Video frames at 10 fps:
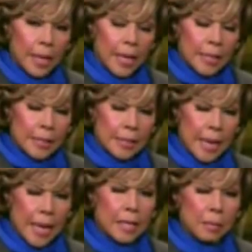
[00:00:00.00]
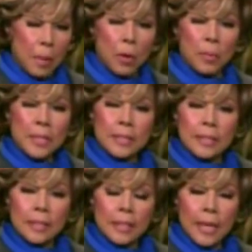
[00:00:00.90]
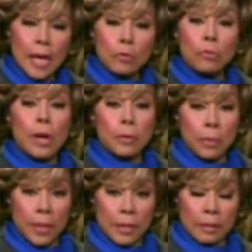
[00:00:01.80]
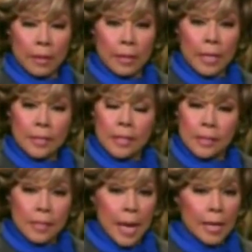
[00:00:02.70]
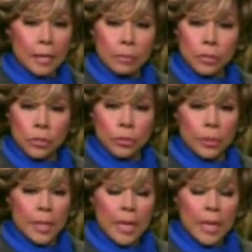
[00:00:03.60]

and take the moment and run with it. And that's exactly what you're doing.